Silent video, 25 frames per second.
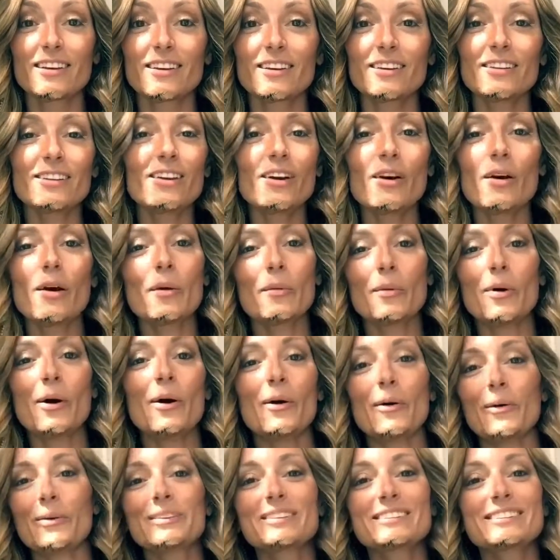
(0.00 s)
No, I
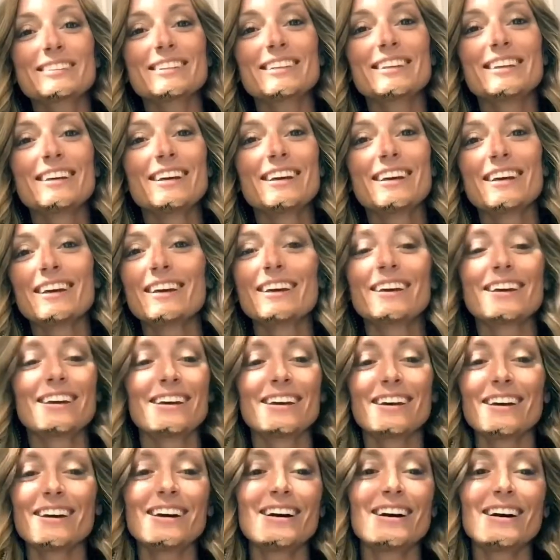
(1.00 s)
won't.
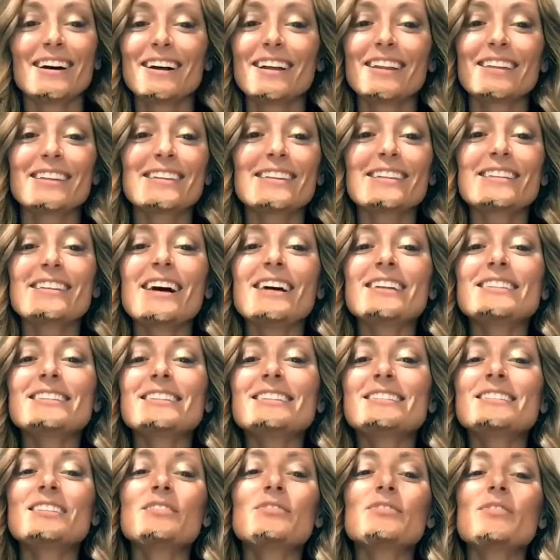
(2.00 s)
The
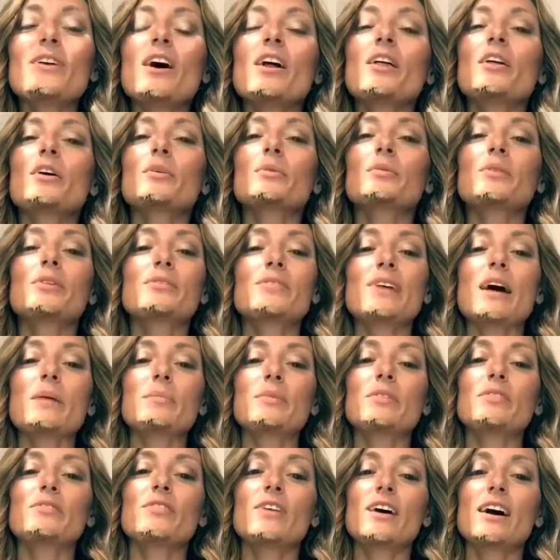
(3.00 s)
lessons that followed were
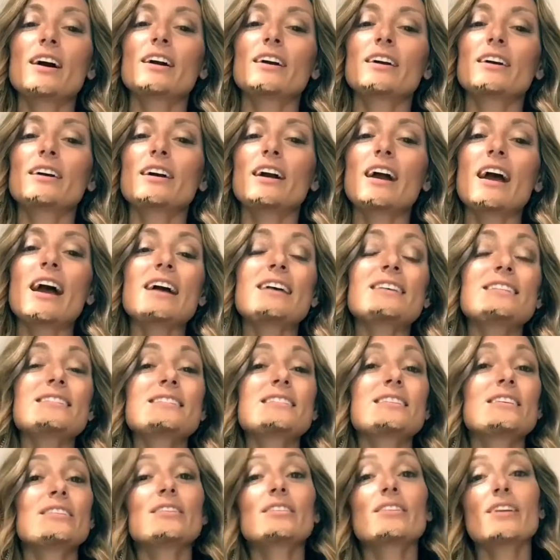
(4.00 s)
rapid fire, as
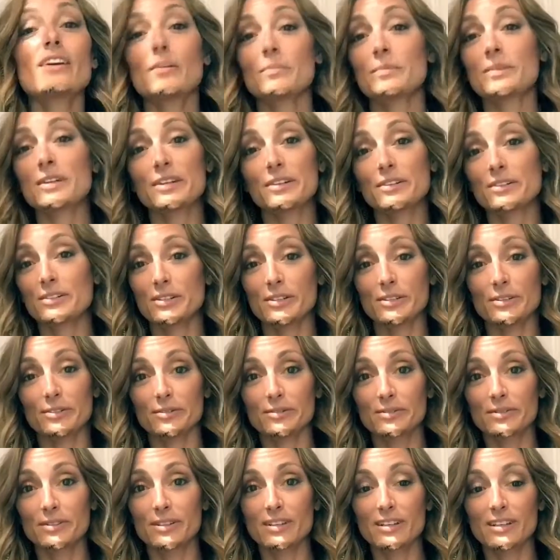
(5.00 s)
they'll come here too.
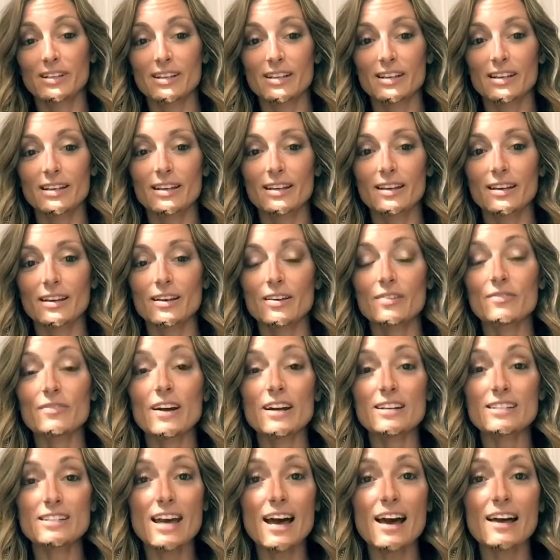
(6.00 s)

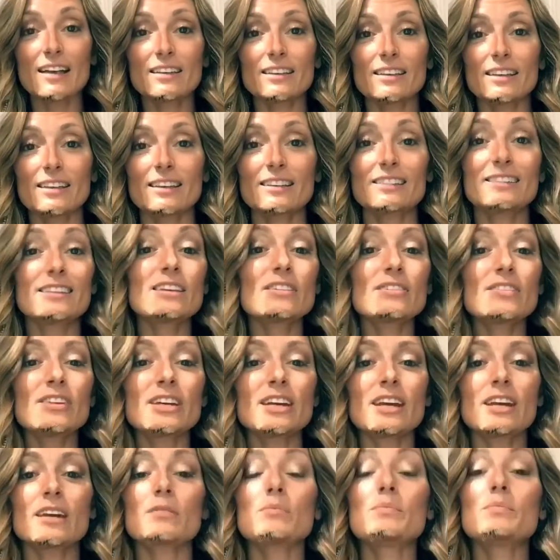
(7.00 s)
Vitality,
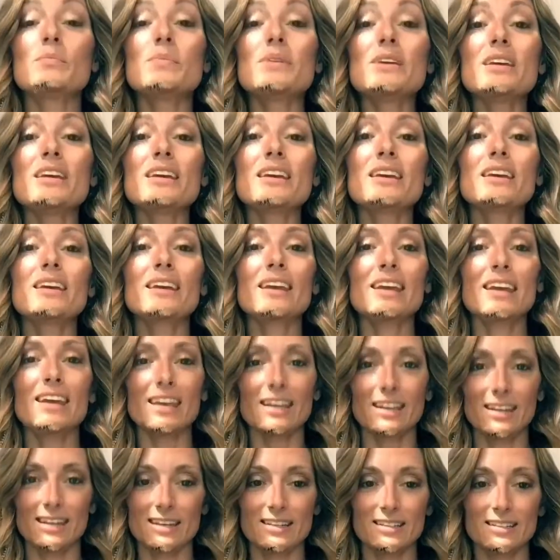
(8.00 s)
living it, being
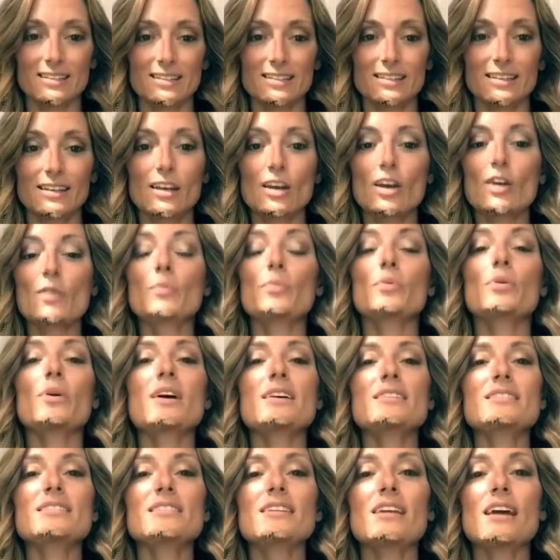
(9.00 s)
in it.
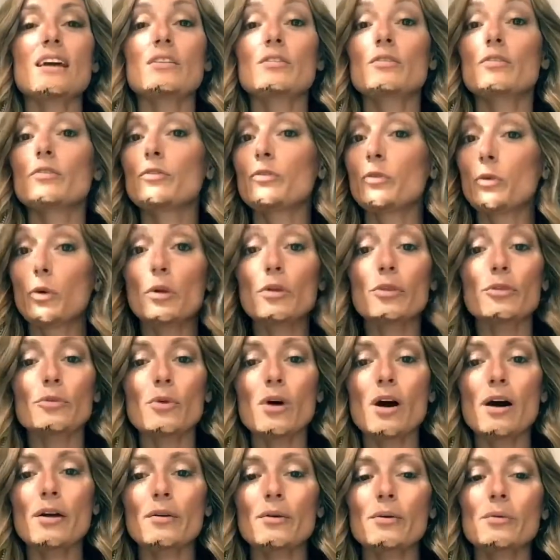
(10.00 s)
Present and full
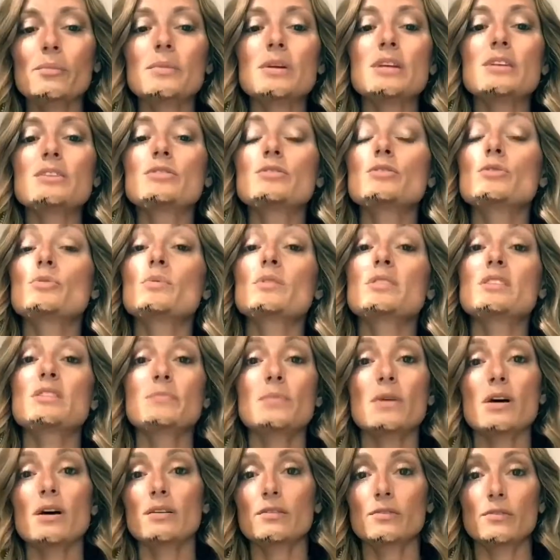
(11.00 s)
throttle means you
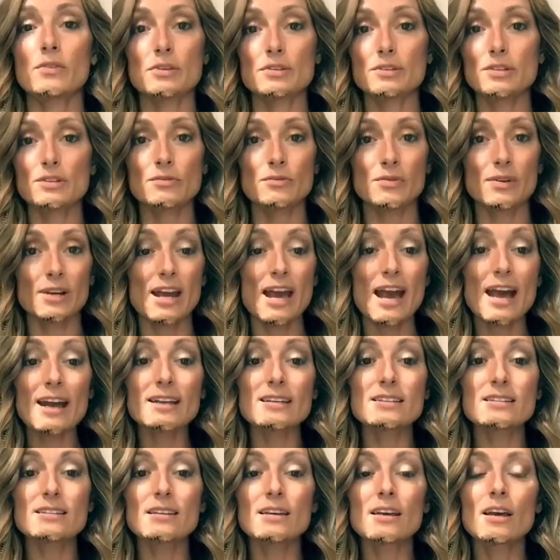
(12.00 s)
respond versus
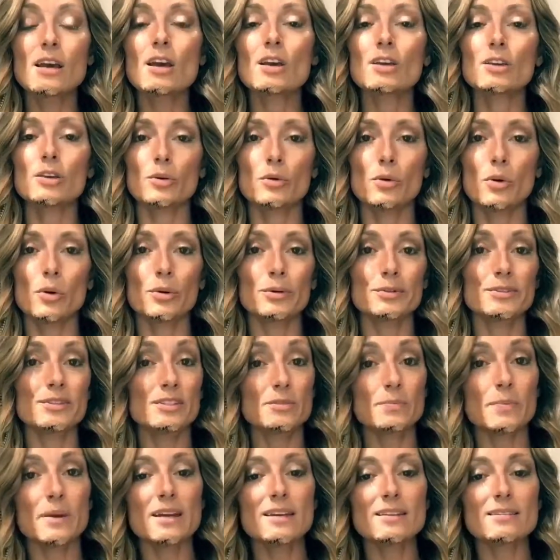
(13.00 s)
react. You hold
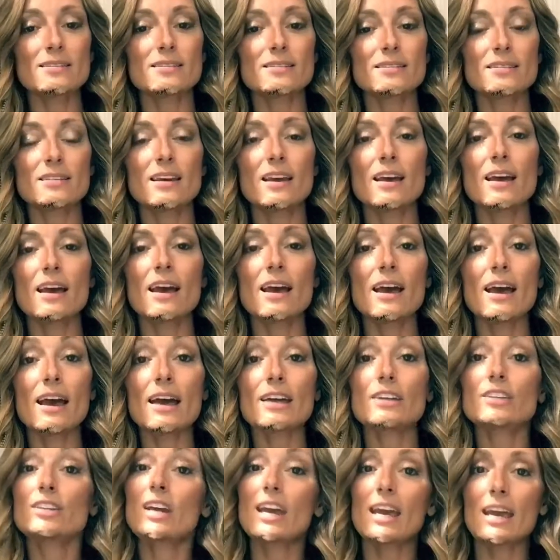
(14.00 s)
space
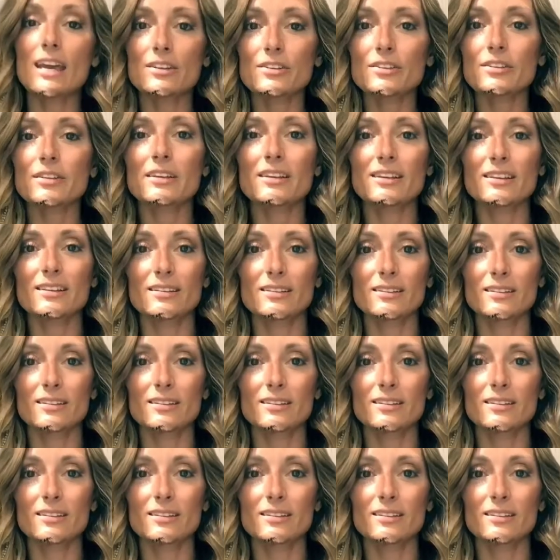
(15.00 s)
and you handle it.